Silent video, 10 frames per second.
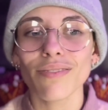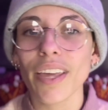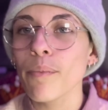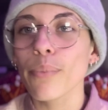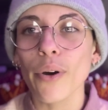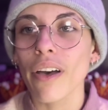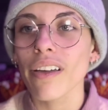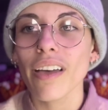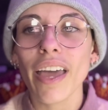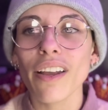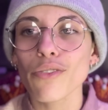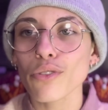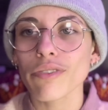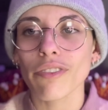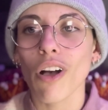input, any sort
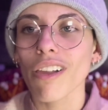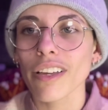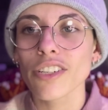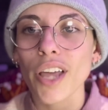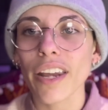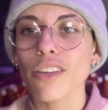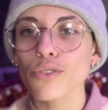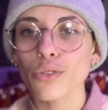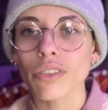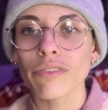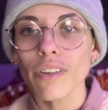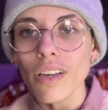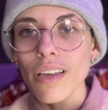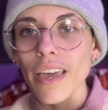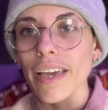of knowledge, any sort of
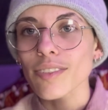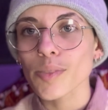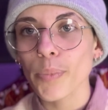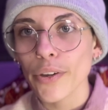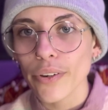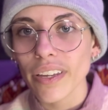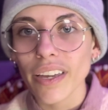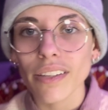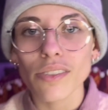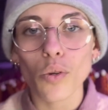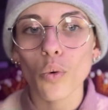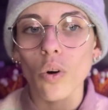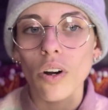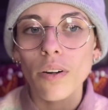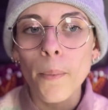experience
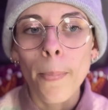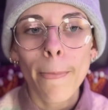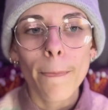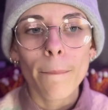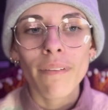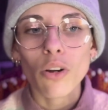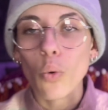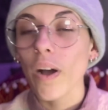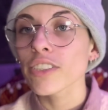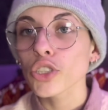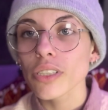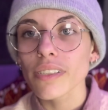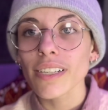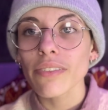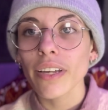or questions
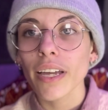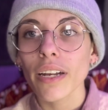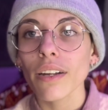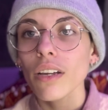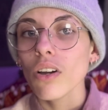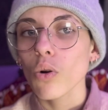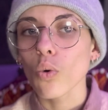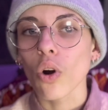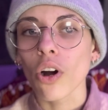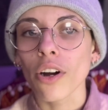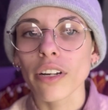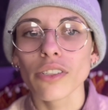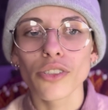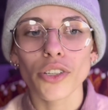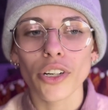even, or
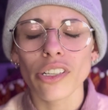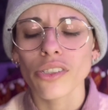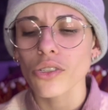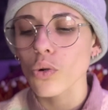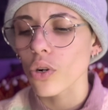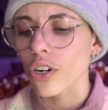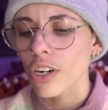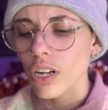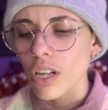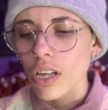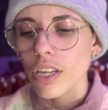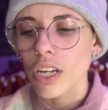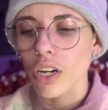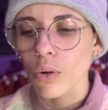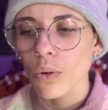concerns, or, you
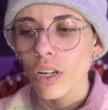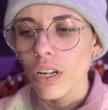know,